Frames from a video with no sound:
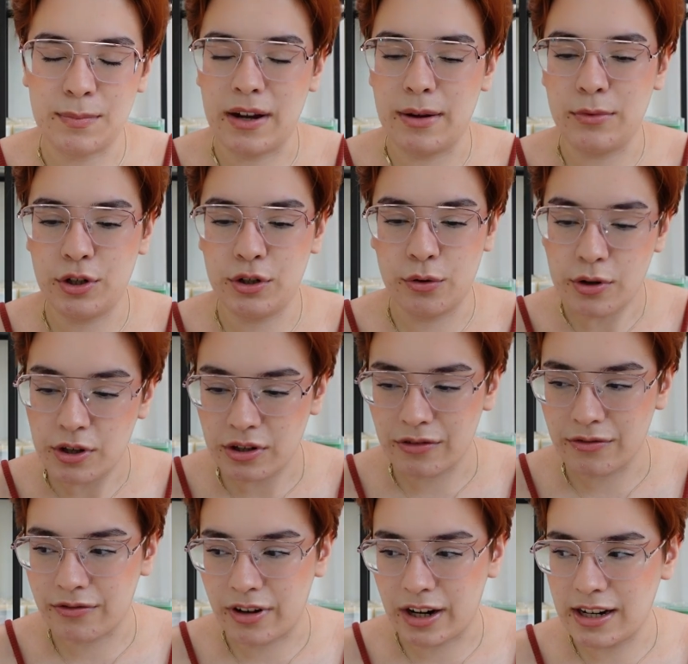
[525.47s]
but I'm sure you
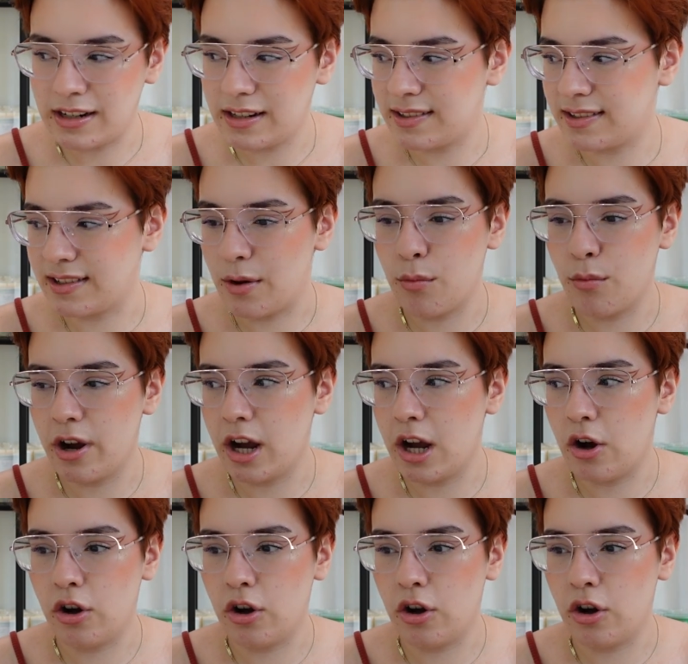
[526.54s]
can find it somewhere